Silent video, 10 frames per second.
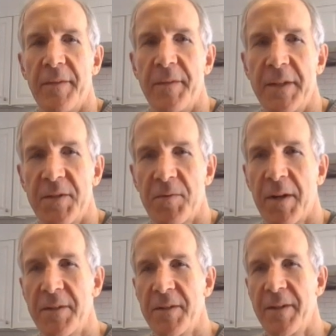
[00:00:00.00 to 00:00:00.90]
The
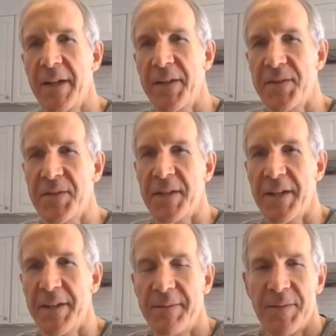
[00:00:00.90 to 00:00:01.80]
instructor has
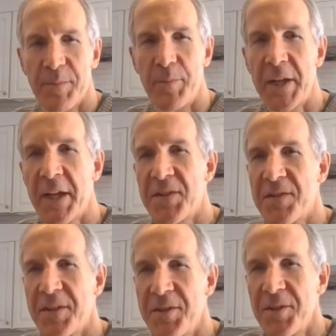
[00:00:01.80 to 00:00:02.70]
bid us
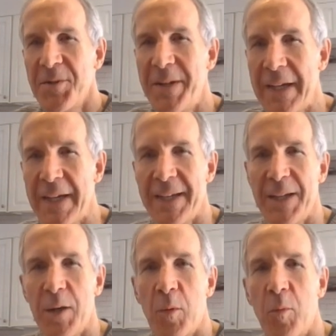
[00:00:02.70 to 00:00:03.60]
adieu.
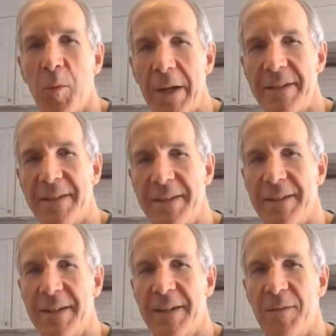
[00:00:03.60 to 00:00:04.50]
What
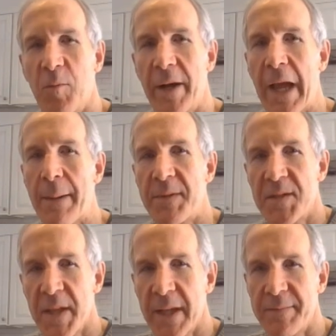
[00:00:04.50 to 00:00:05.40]

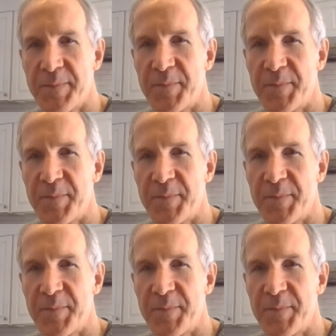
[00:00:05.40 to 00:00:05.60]
happens then?